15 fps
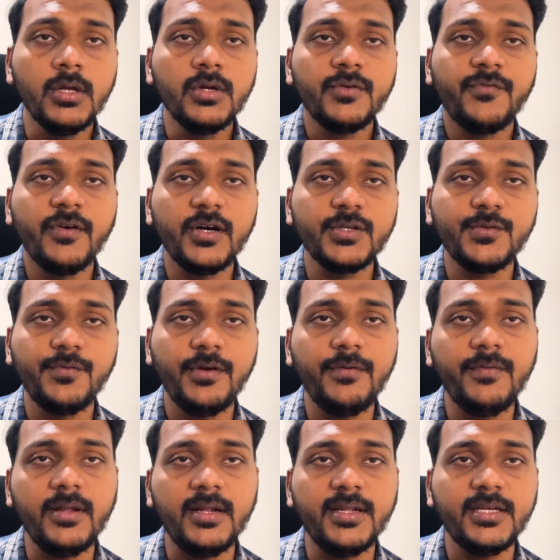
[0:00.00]
First we
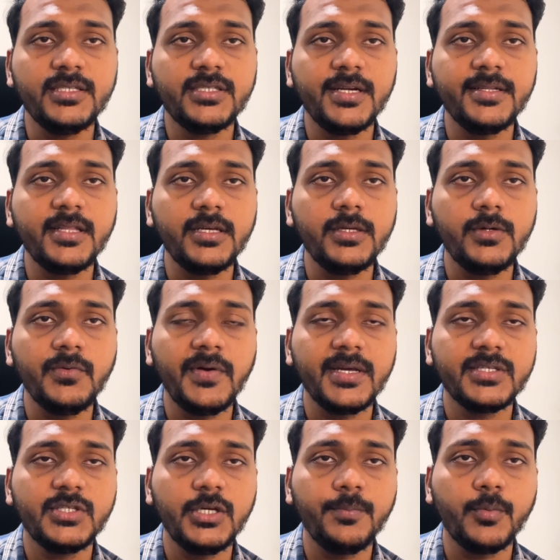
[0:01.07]
will reset the
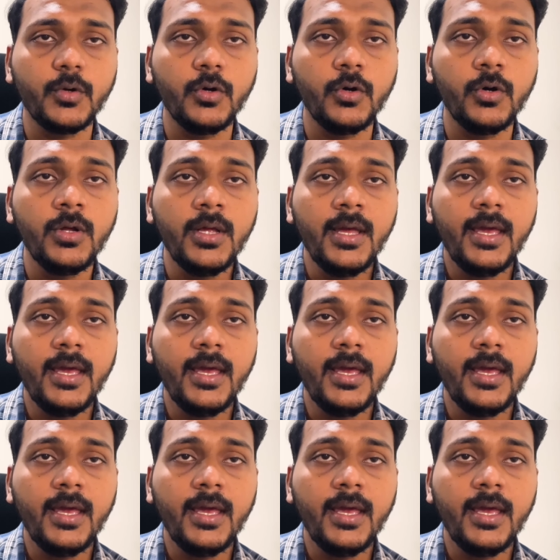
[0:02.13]
UXG Pro